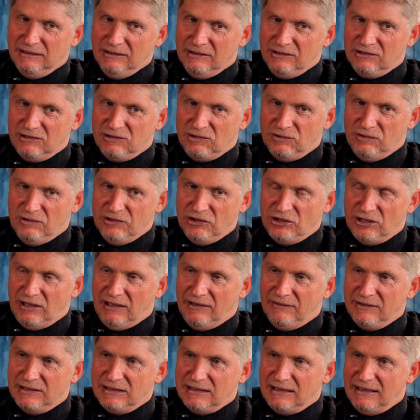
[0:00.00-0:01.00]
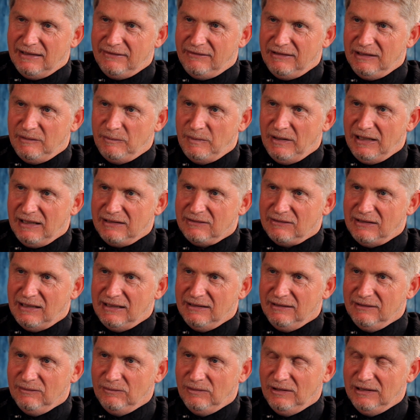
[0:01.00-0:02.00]
staunch Irish Catholic
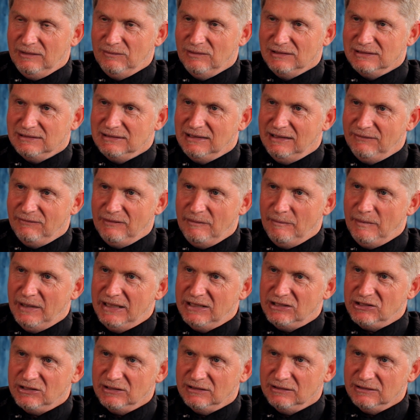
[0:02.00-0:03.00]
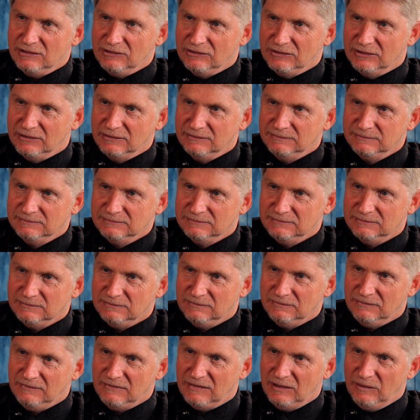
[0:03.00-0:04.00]
background, the word wasn't even mentioned, or
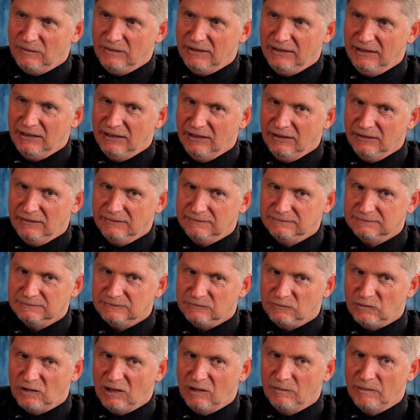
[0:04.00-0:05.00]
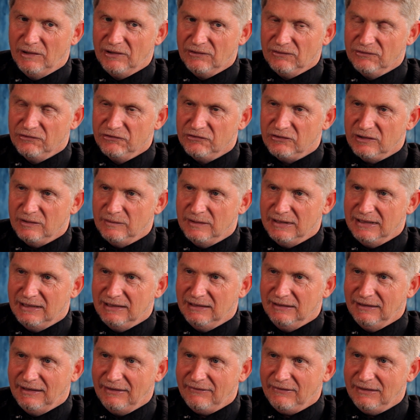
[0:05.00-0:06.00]
there were no role models, there were
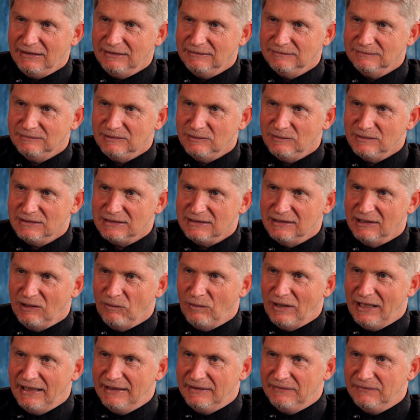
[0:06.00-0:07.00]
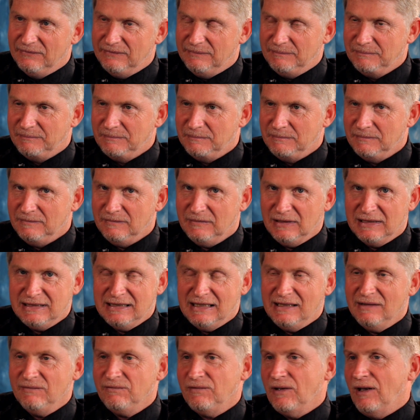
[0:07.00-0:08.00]
no nothing. There was no way of
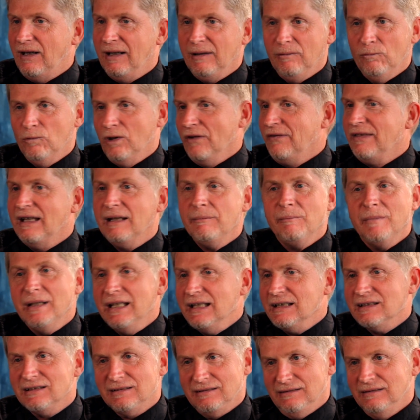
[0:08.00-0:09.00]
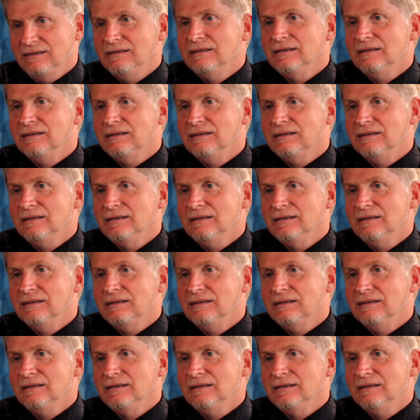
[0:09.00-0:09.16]
identifying what that meant.